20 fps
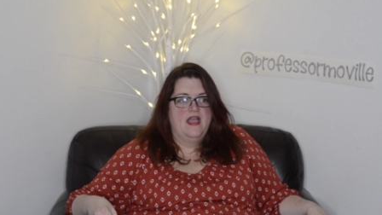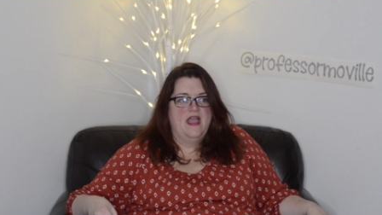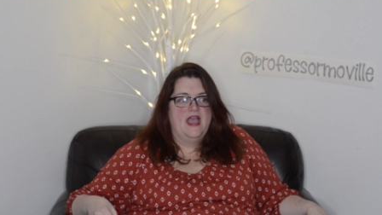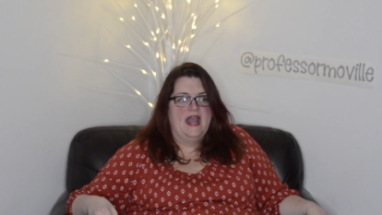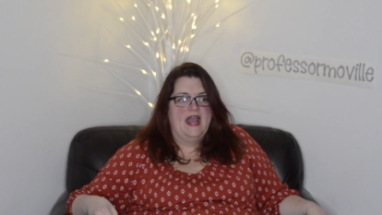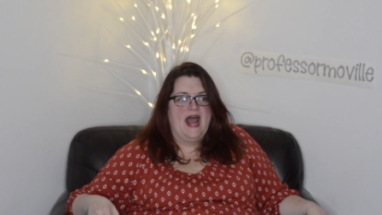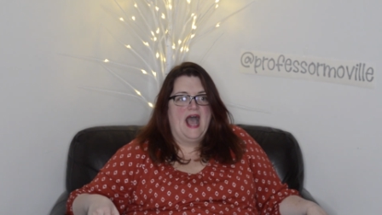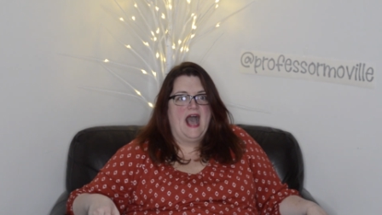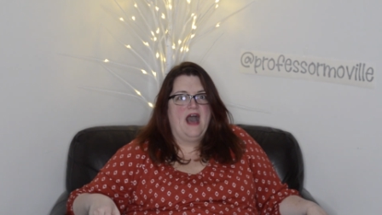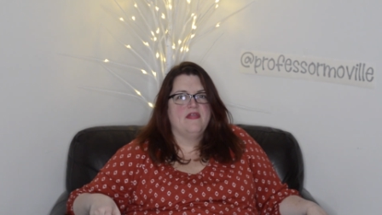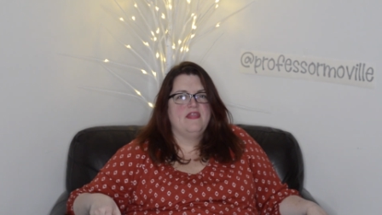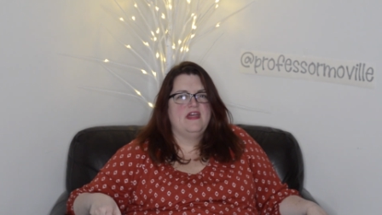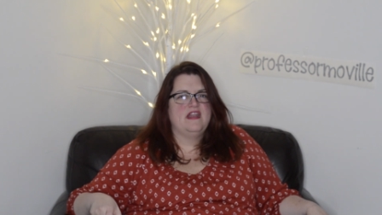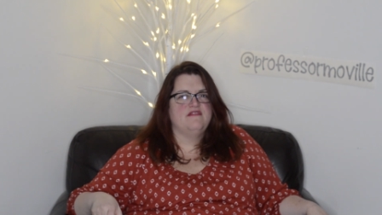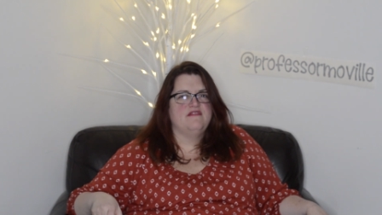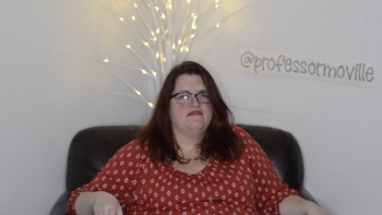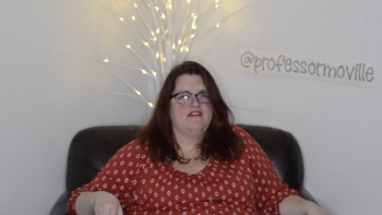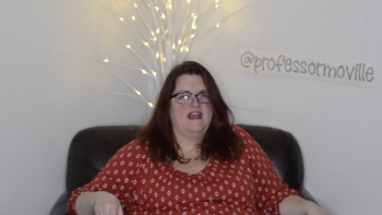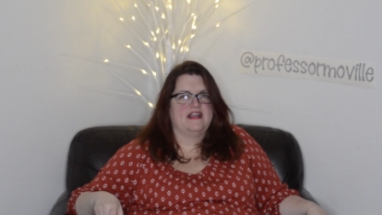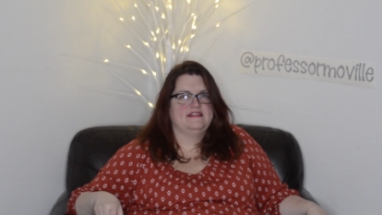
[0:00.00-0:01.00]
and how that
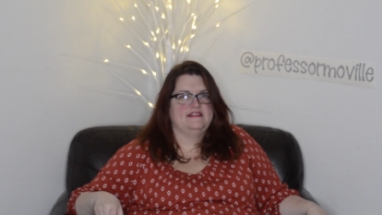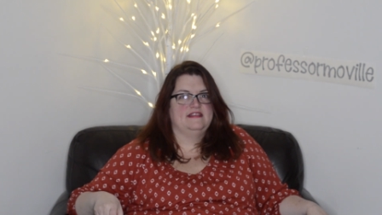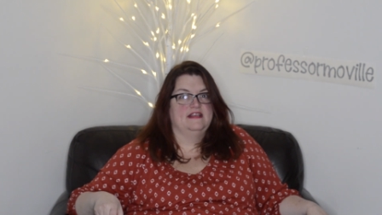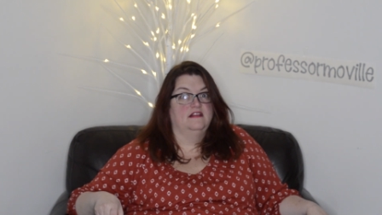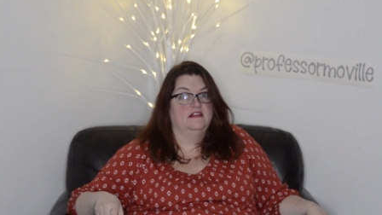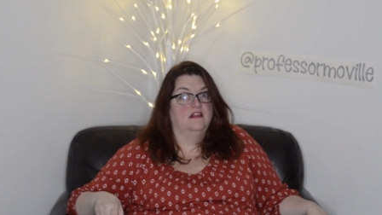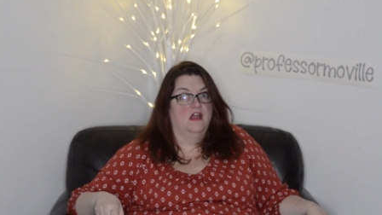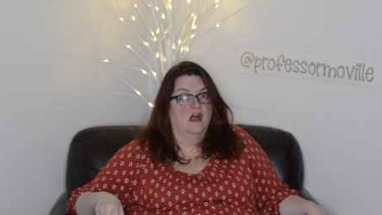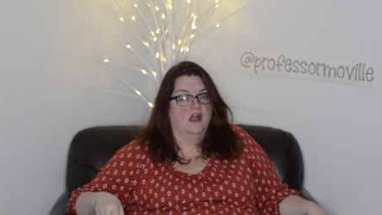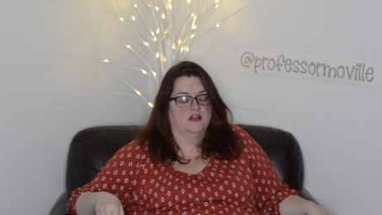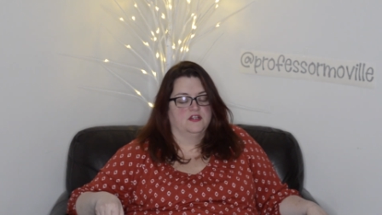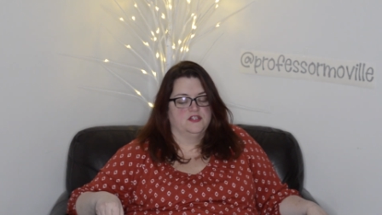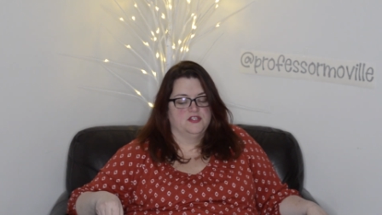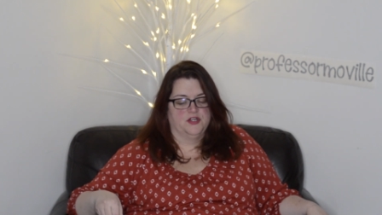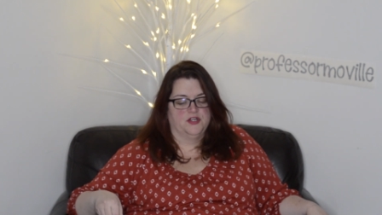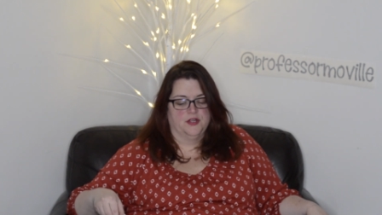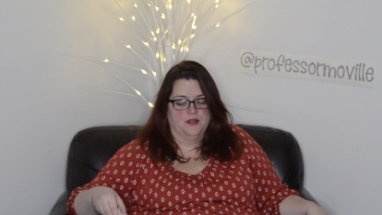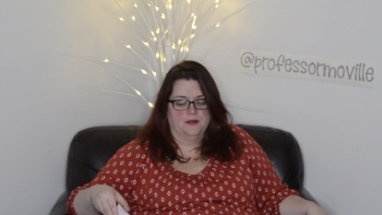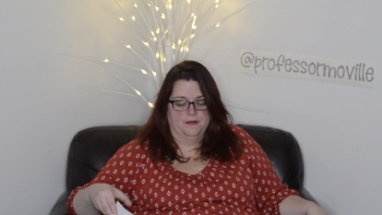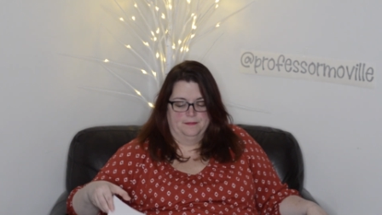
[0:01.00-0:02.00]
affects it long
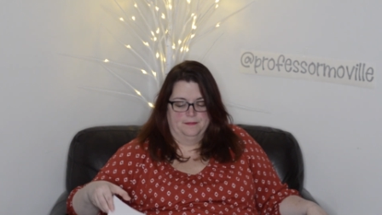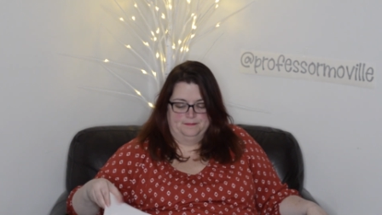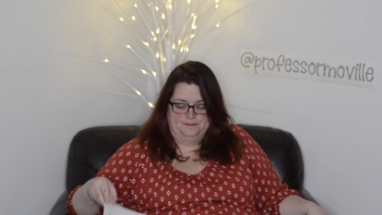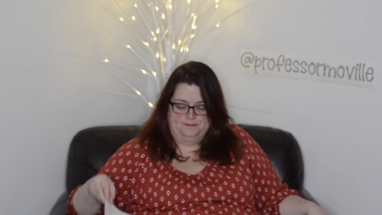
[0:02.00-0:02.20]
term.